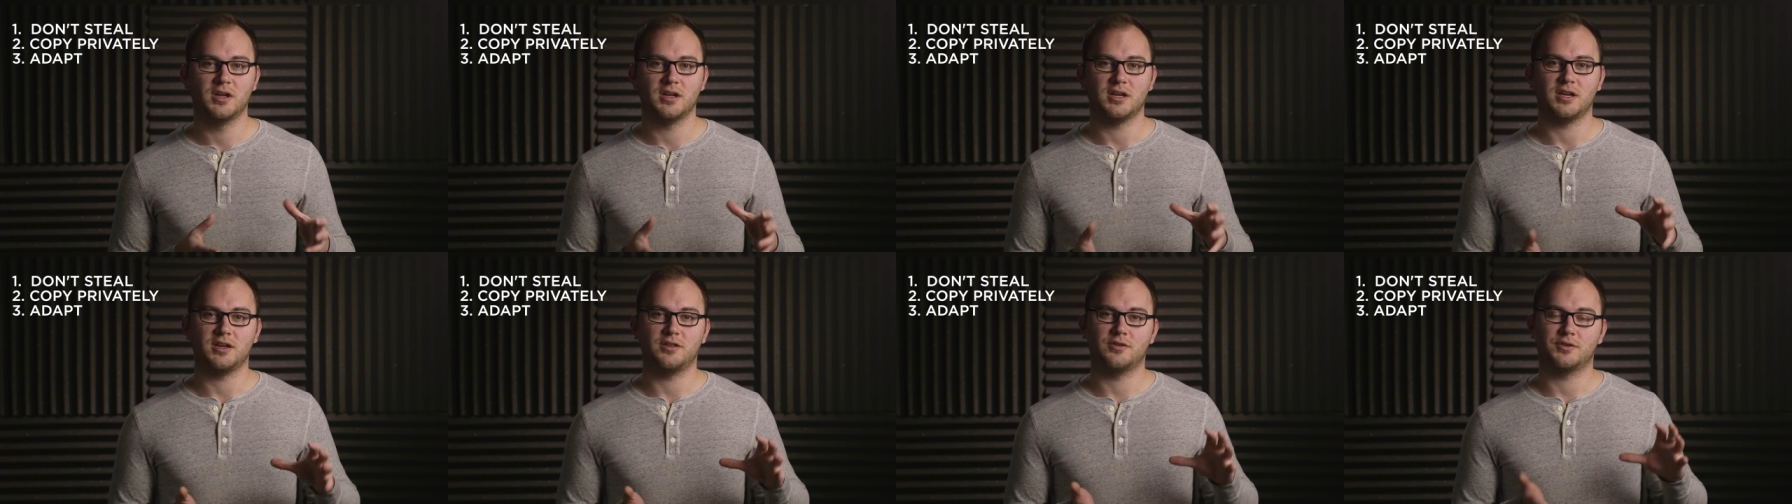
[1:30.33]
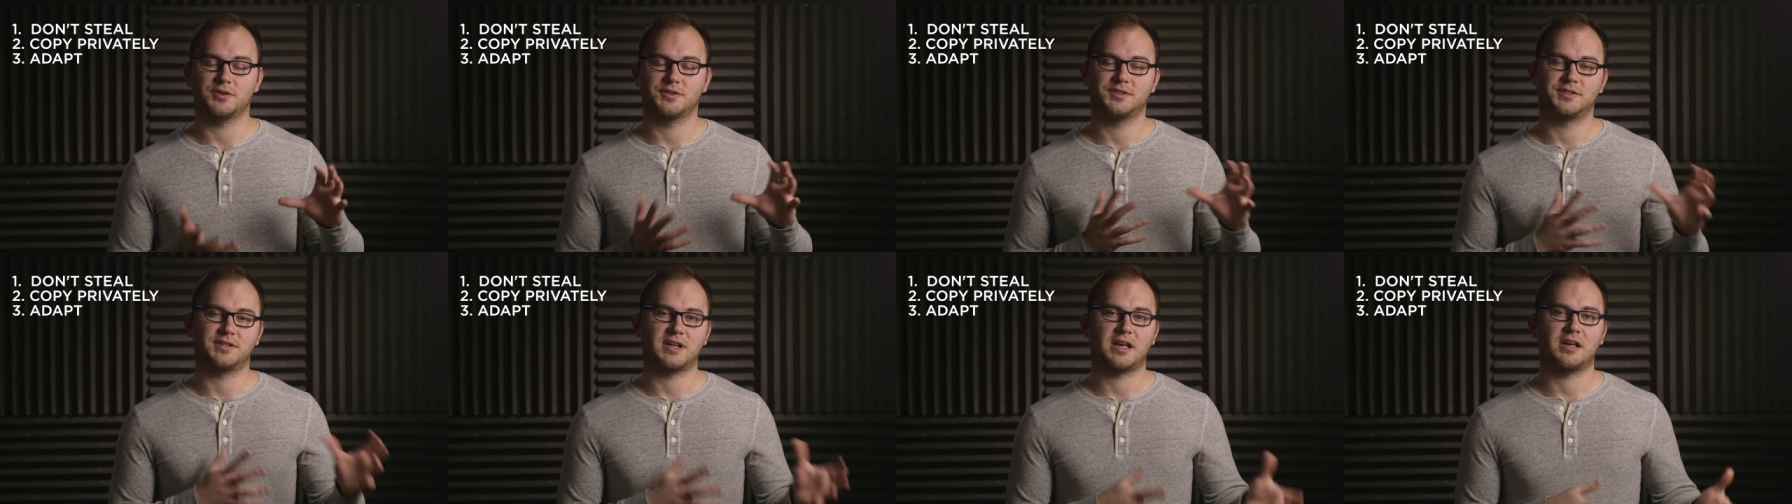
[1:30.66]
either
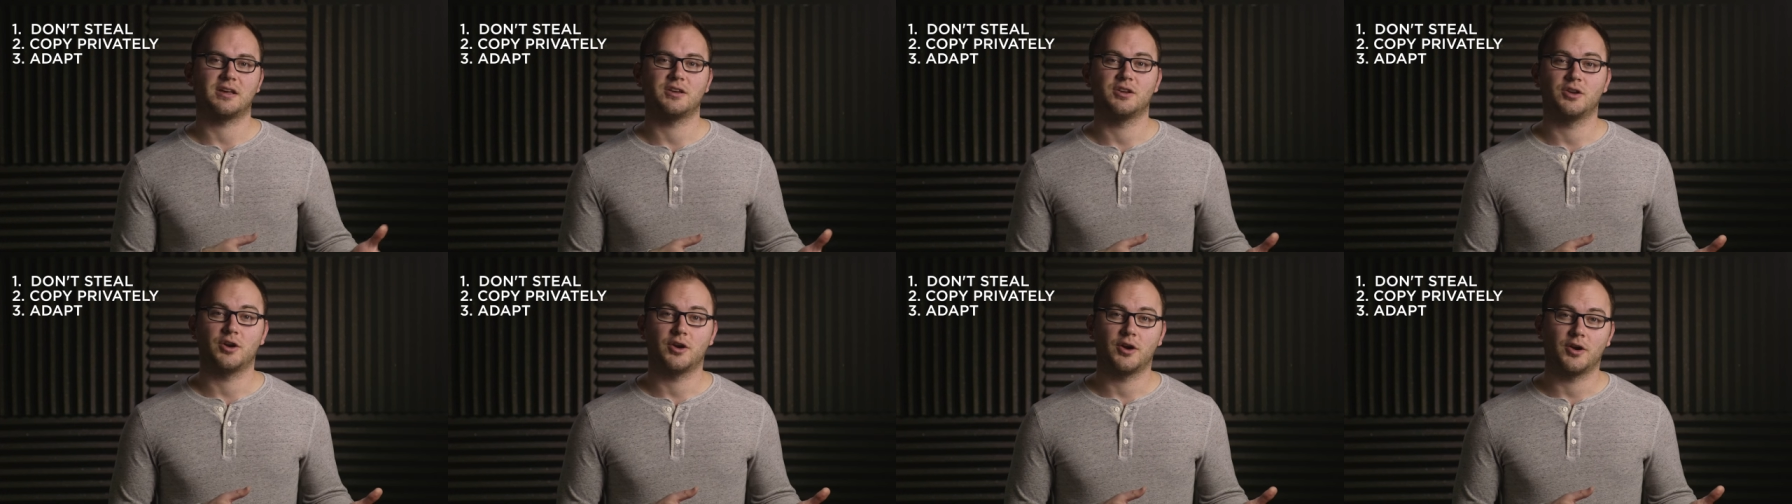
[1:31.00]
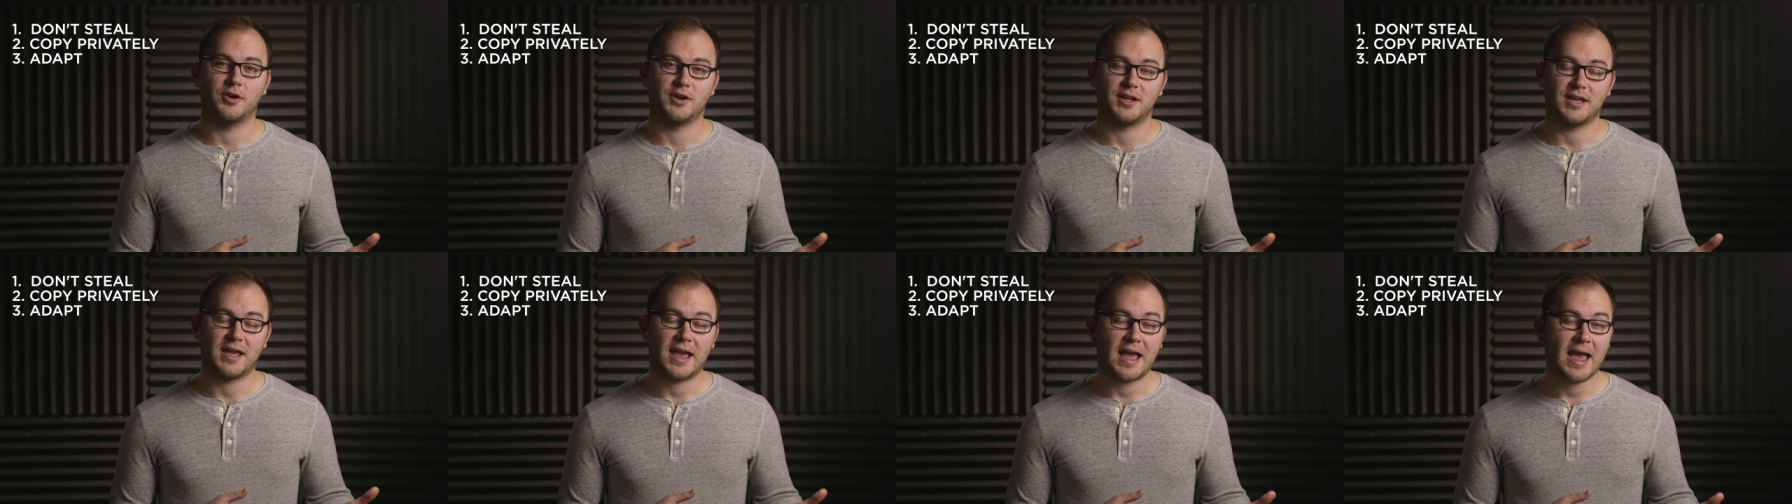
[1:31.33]
a style you
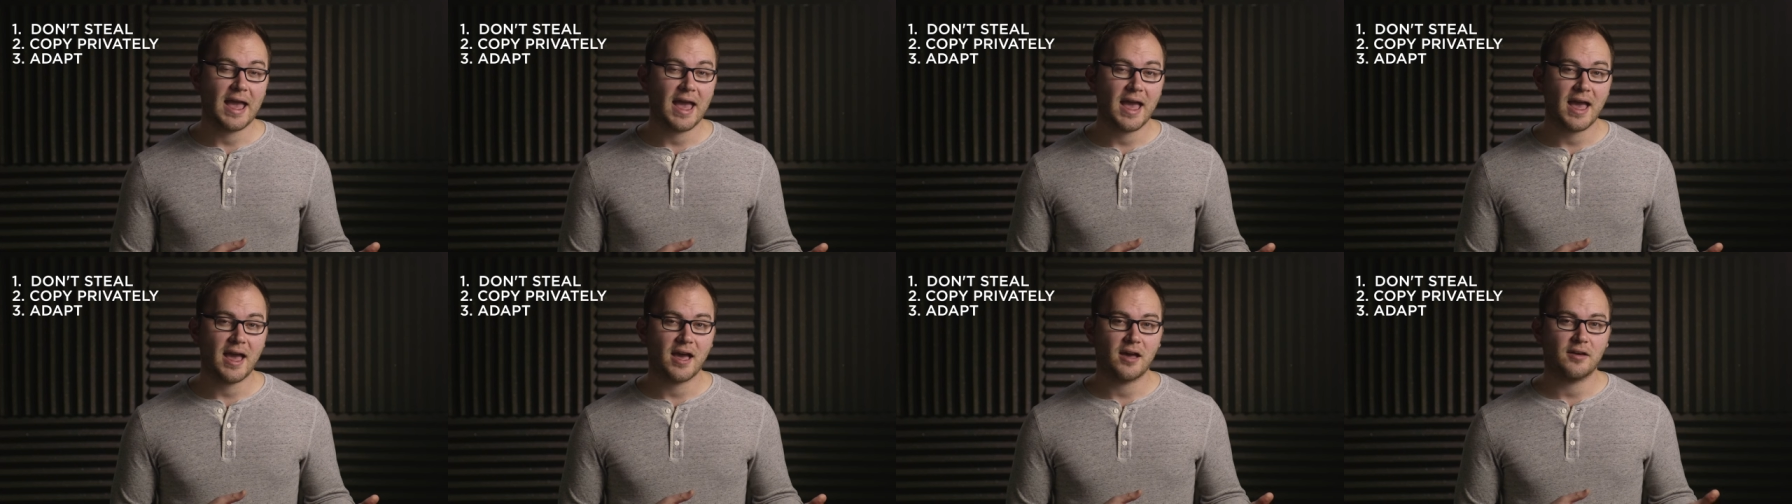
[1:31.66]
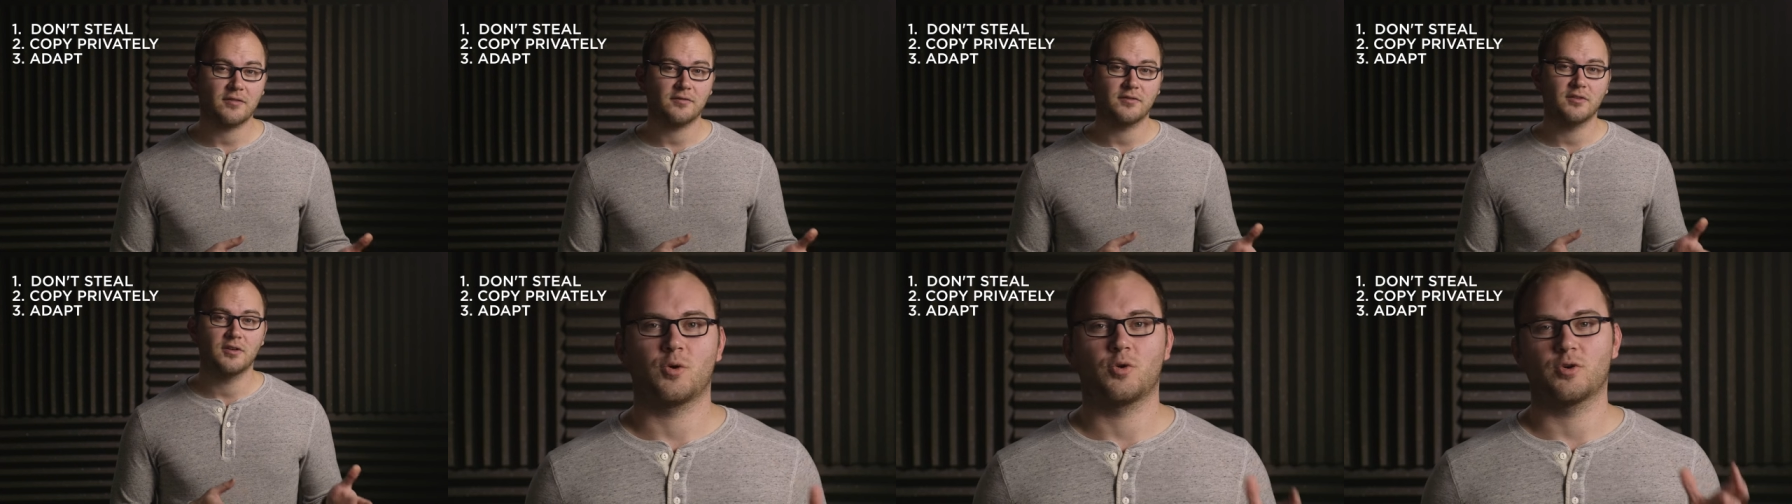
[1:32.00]
already
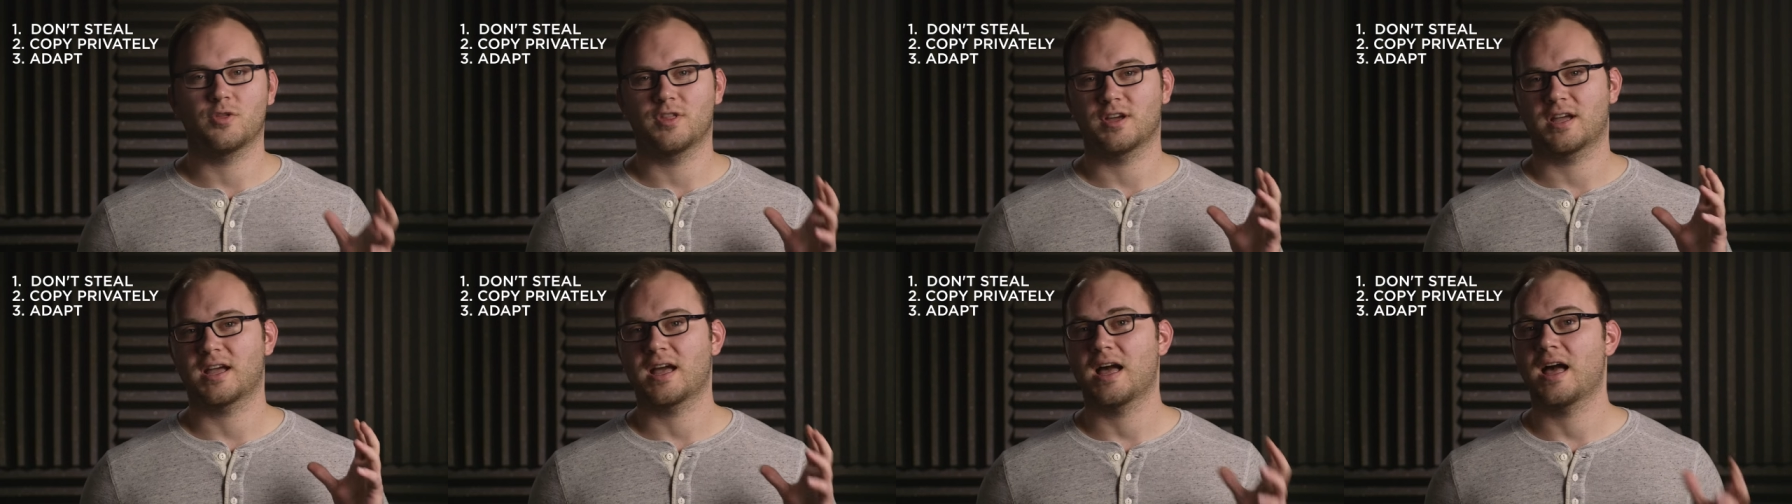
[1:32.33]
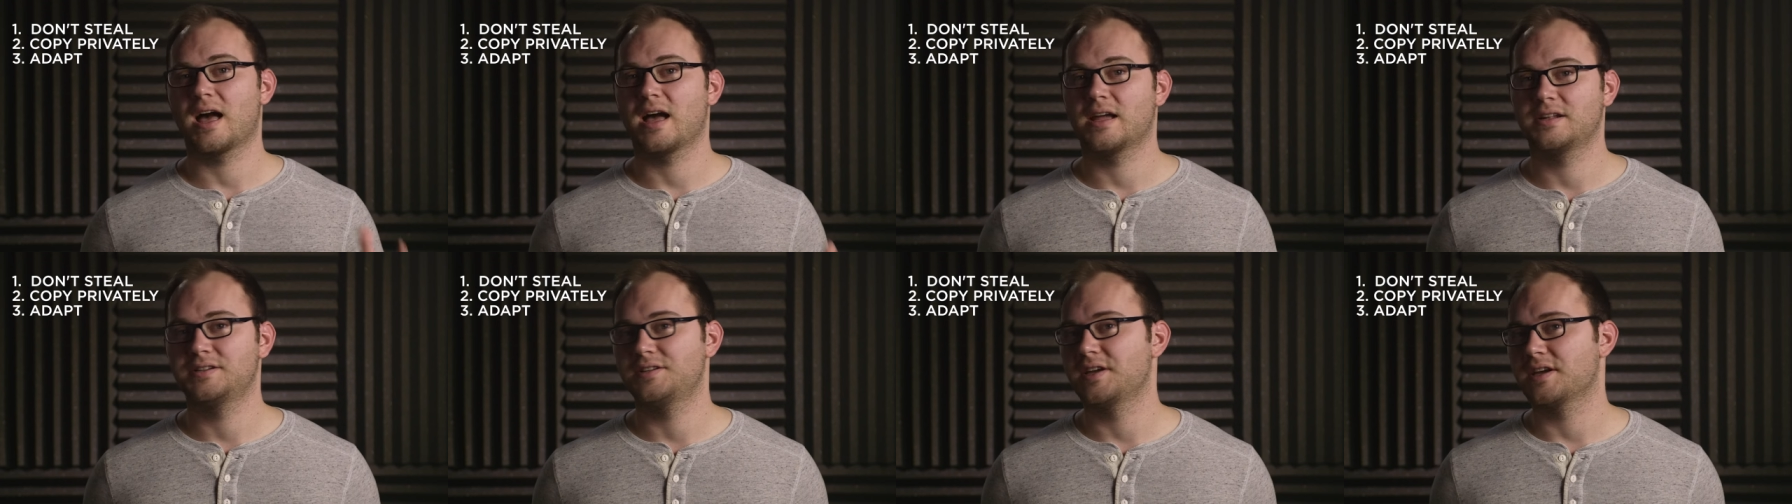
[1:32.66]
have or the
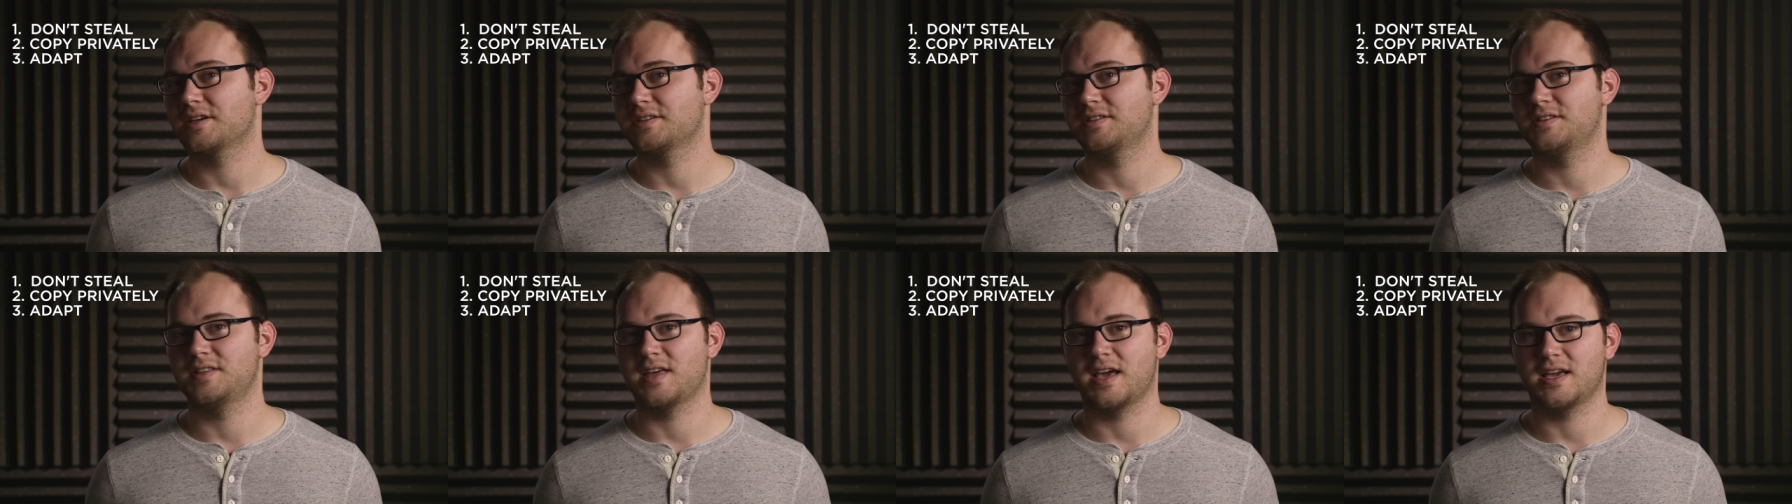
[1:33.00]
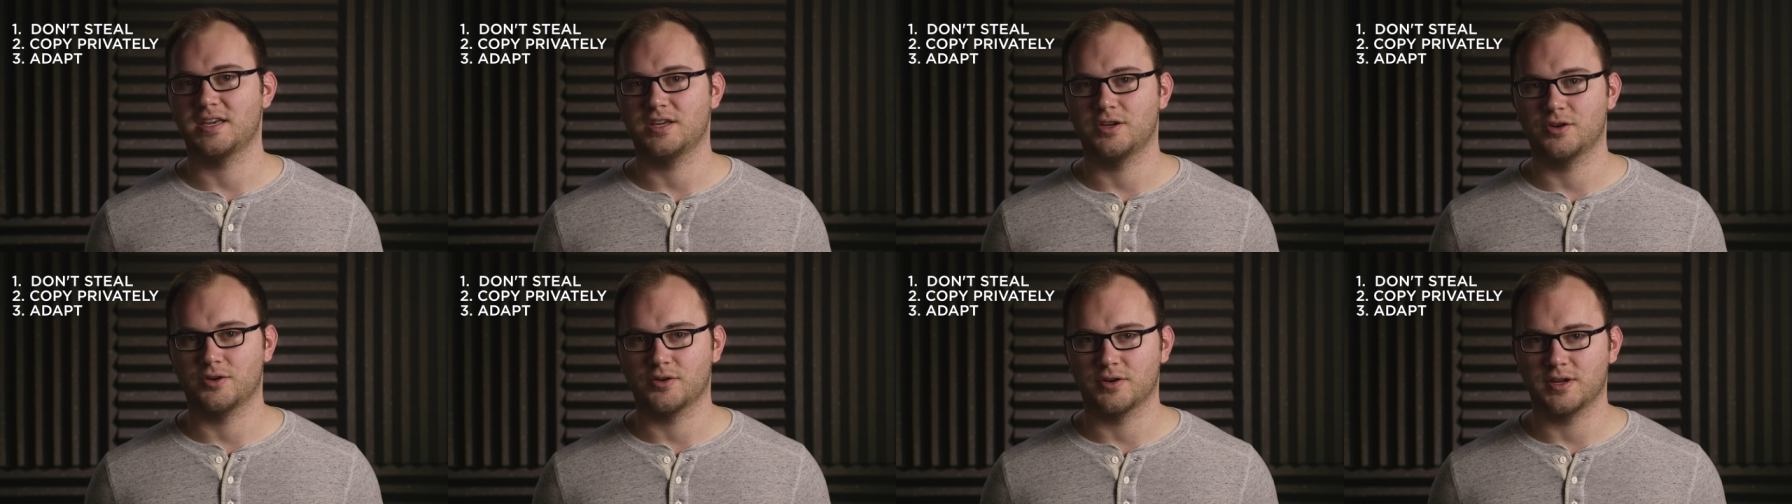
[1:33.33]
context
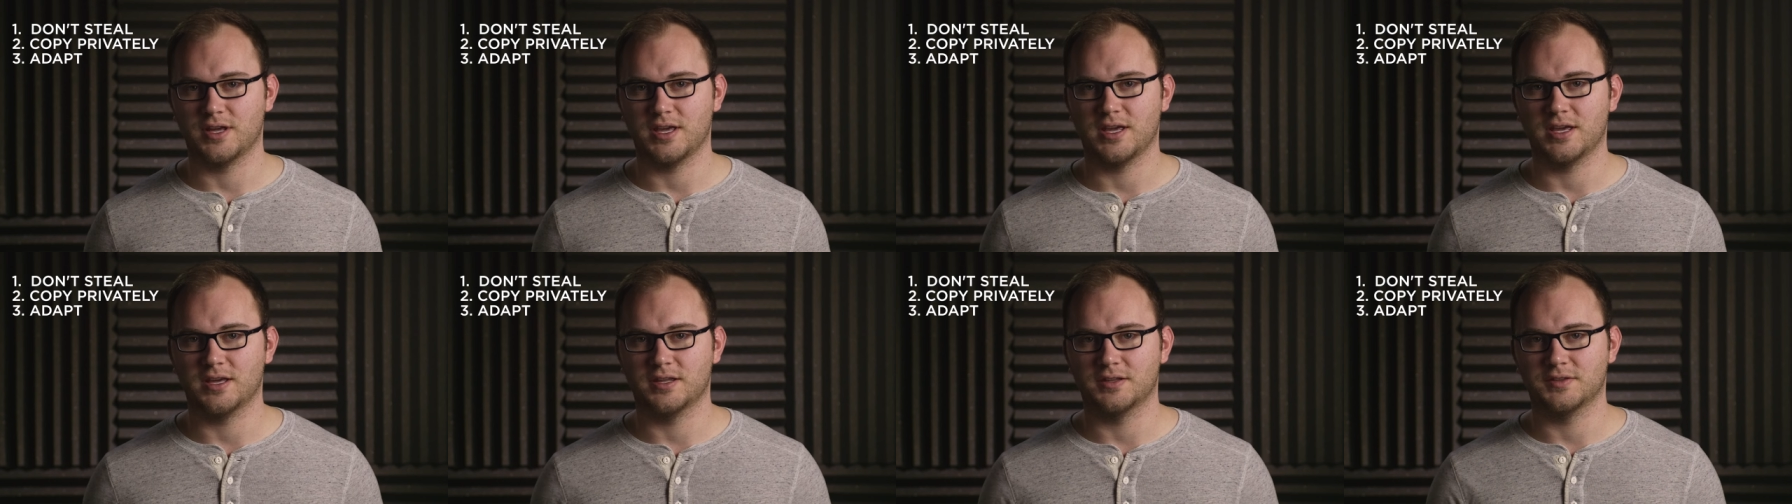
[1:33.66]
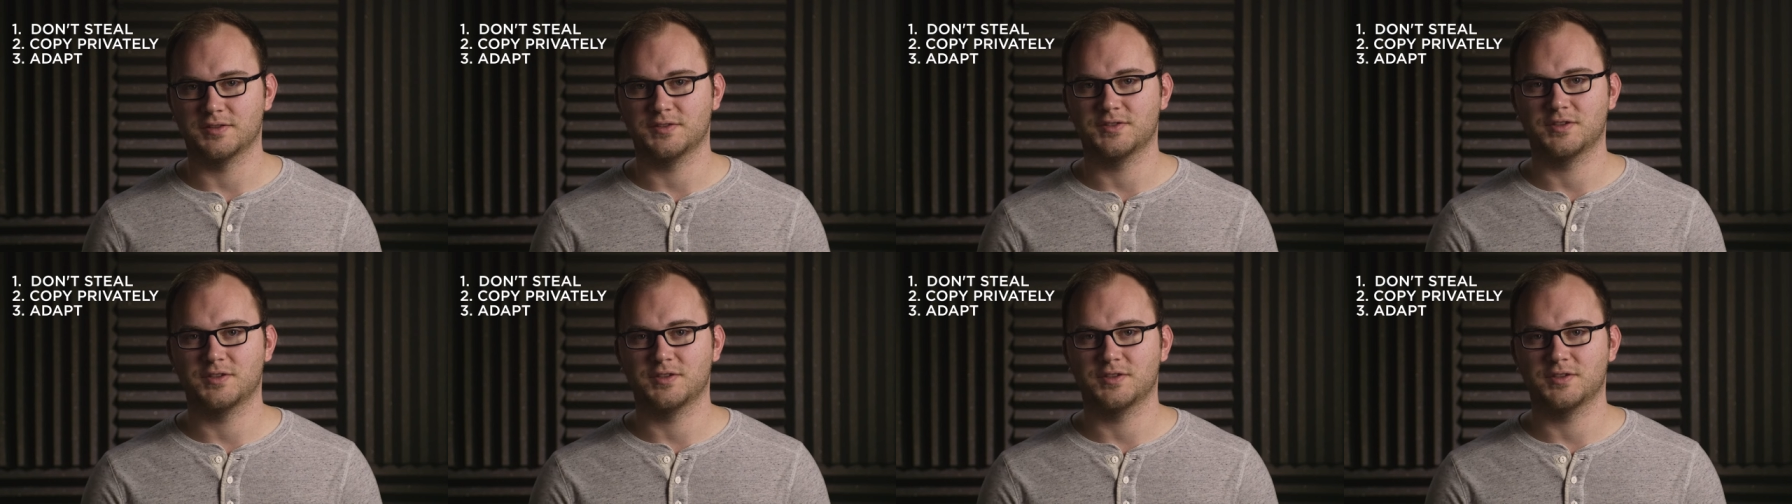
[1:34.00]
that you're in.